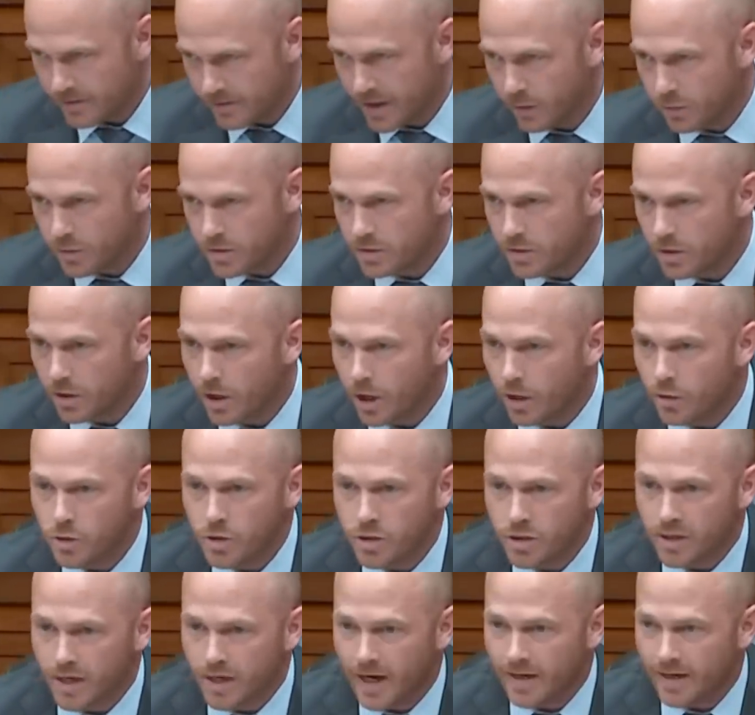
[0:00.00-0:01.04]
that was
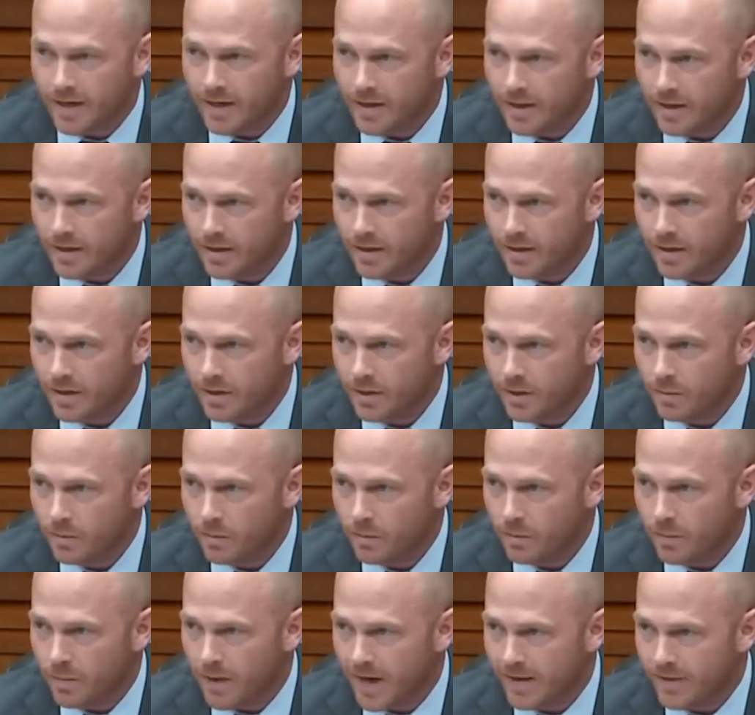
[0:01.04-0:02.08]
negotiated
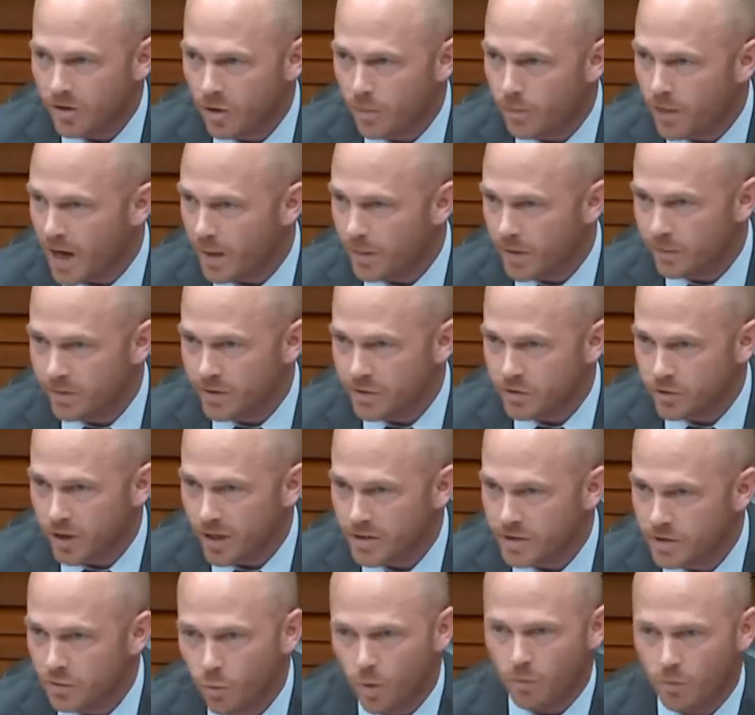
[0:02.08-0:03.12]
by the Obama
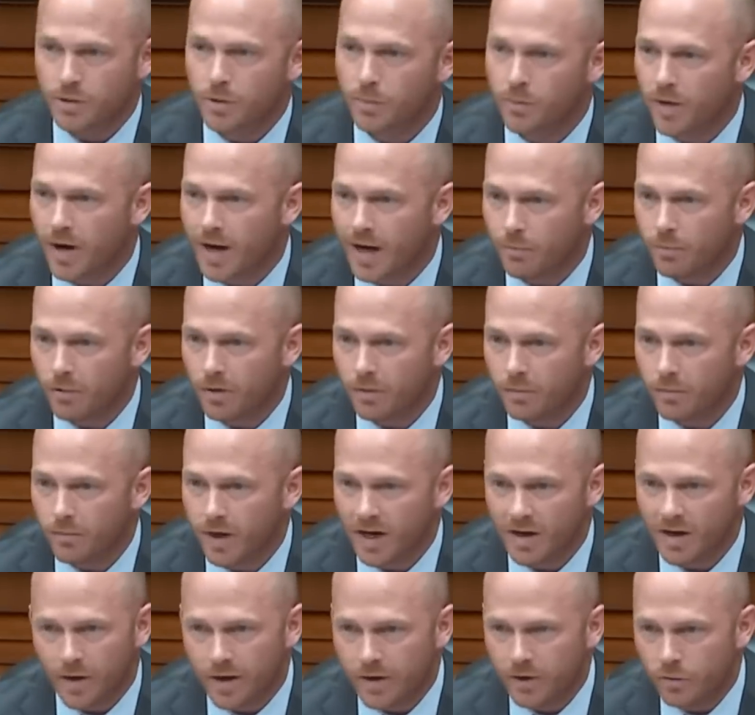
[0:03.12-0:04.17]
administration. What was the problem?
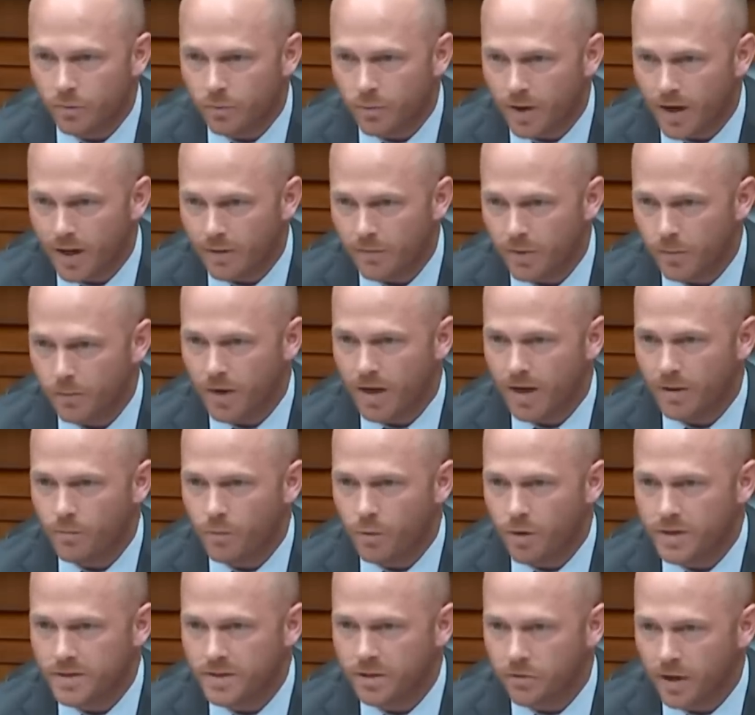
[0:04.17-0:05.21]
Everybody knew the problem. The
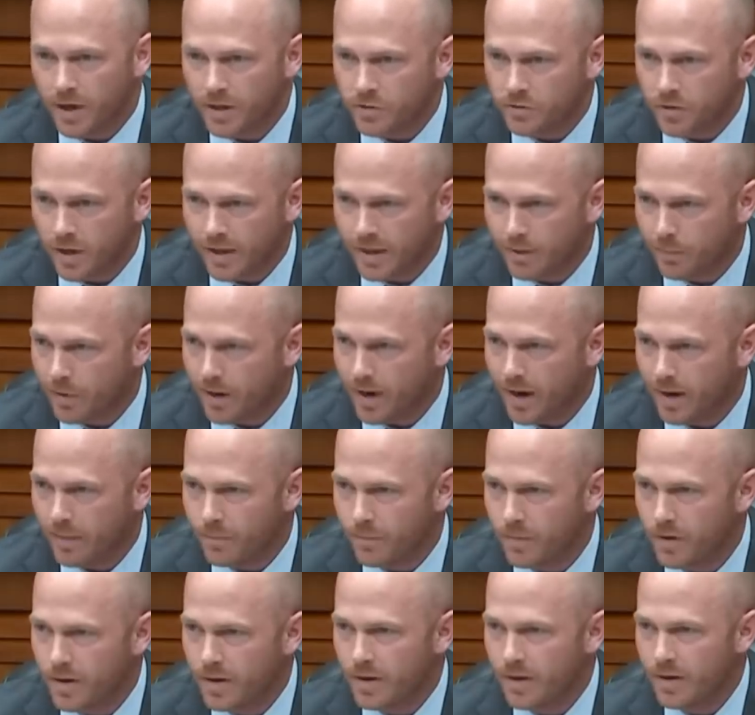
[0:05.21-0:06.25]
problem was Iran's trying to get a bomb.
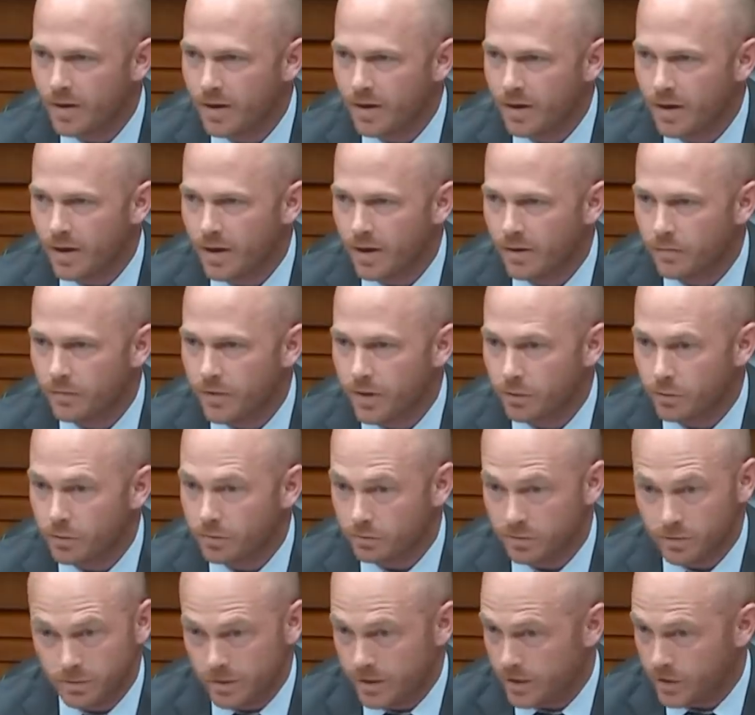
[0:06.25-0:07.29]
Uh, there were
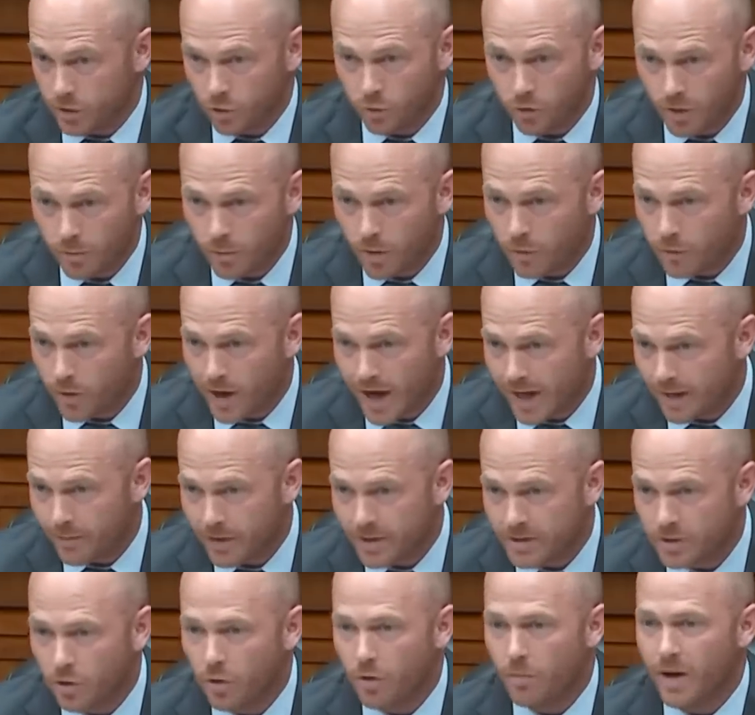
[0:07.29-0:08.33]
disagreement over how to
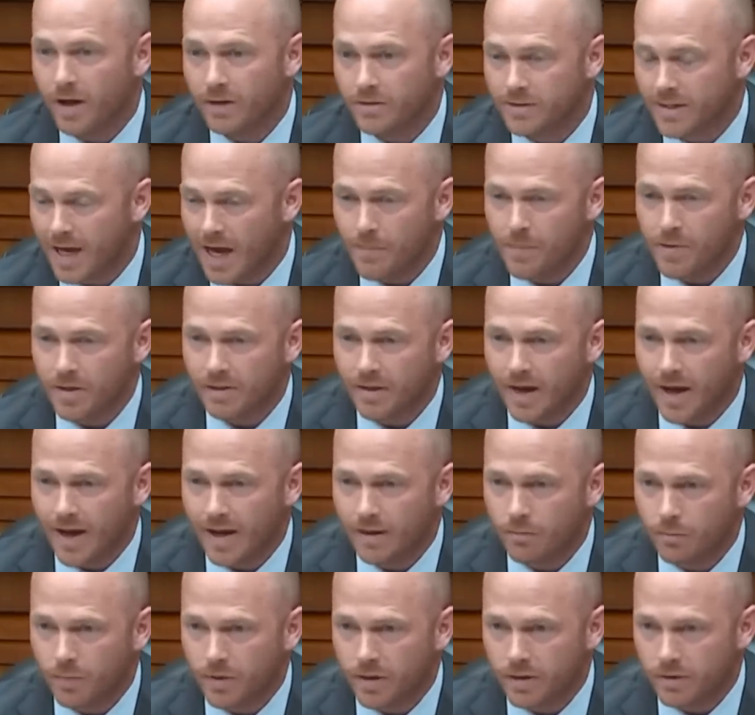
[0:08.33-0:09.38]
best go about stopping
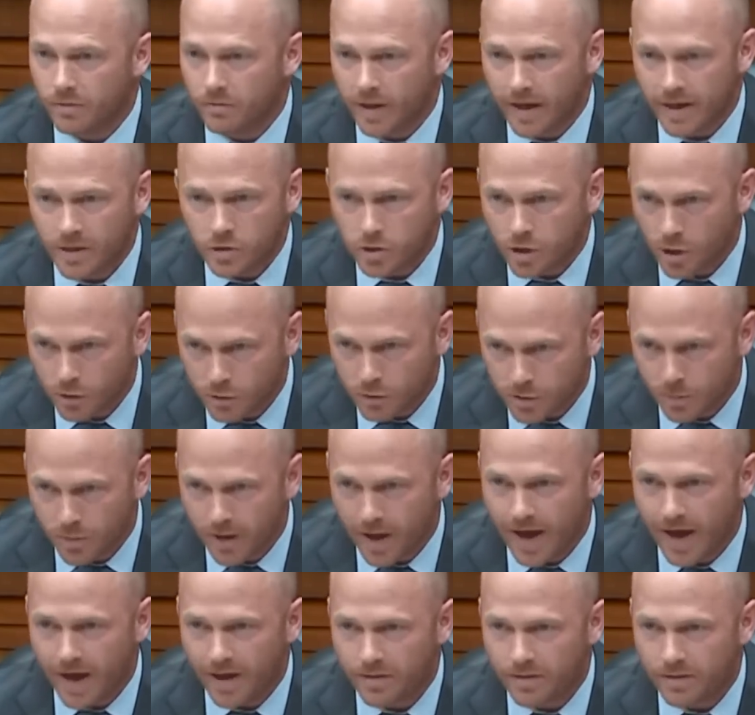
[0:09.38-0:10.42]
that, but they chose a
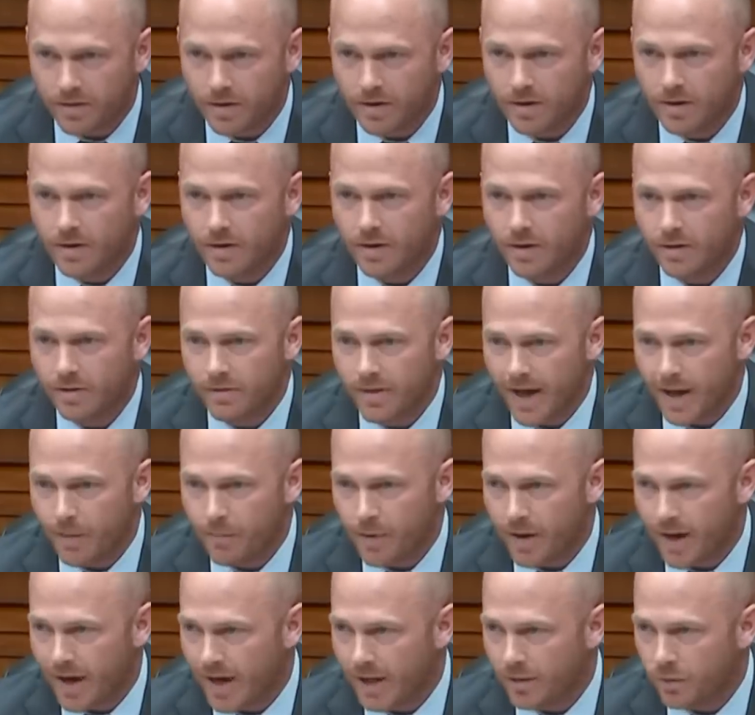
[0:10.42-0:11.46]
path.
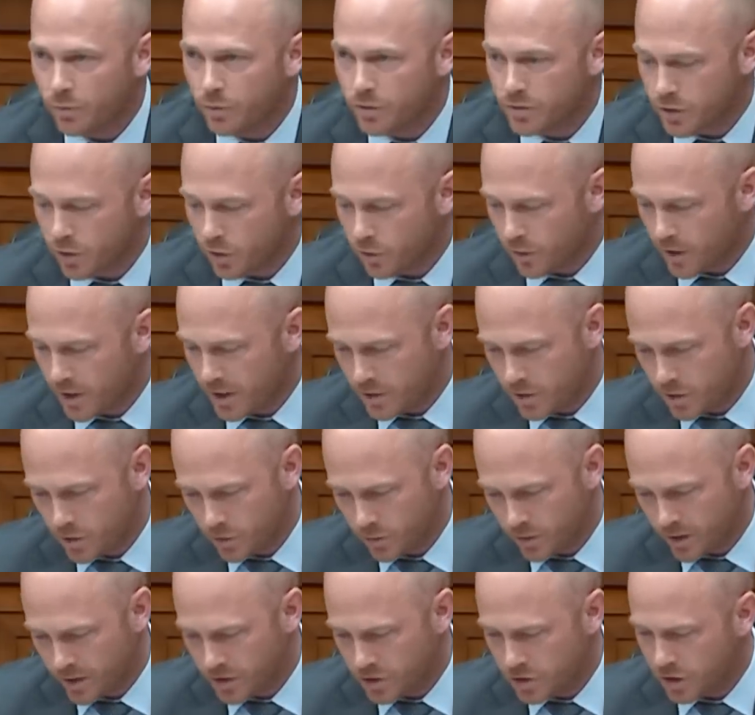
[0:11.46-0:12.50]
That path was agreed
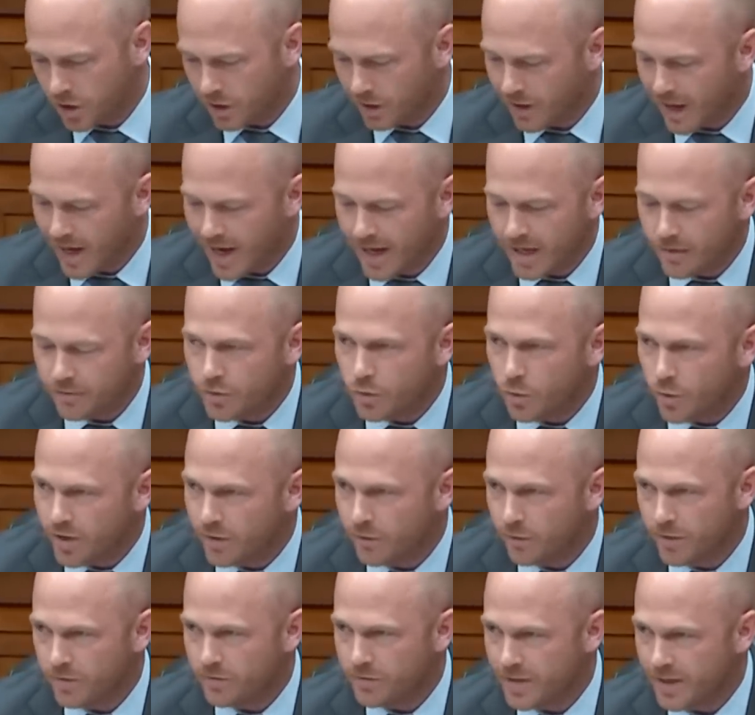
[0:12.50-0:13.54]
to in July of
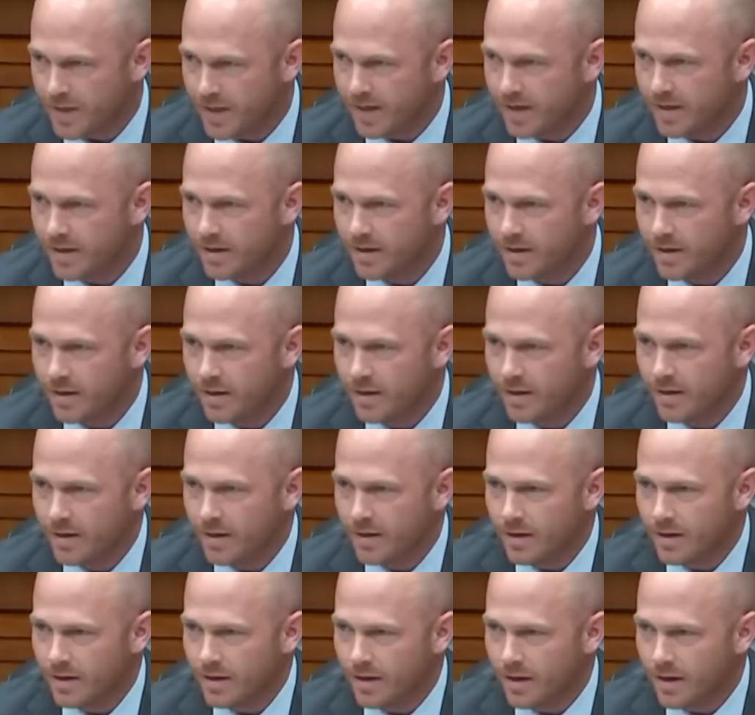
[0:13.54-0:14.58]
2015.
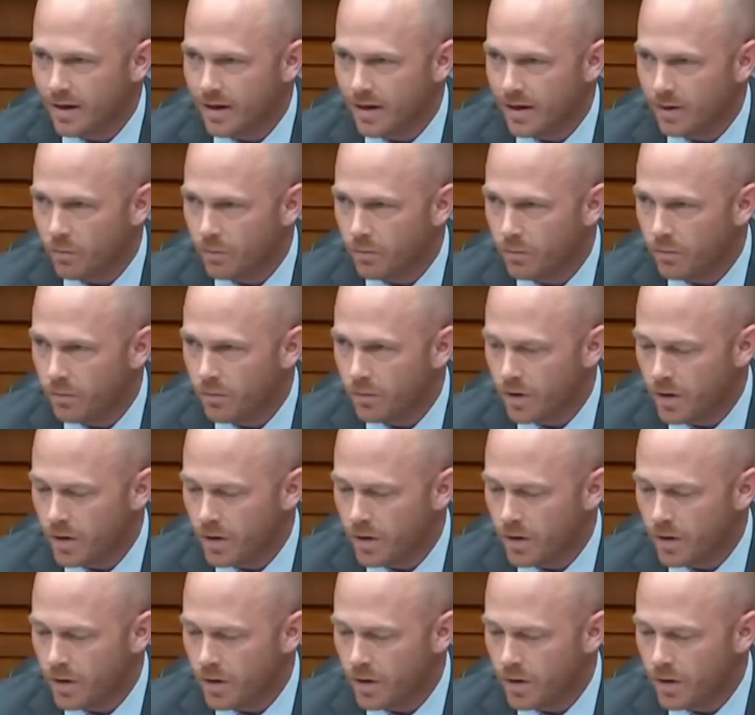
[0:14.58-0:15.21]
Um,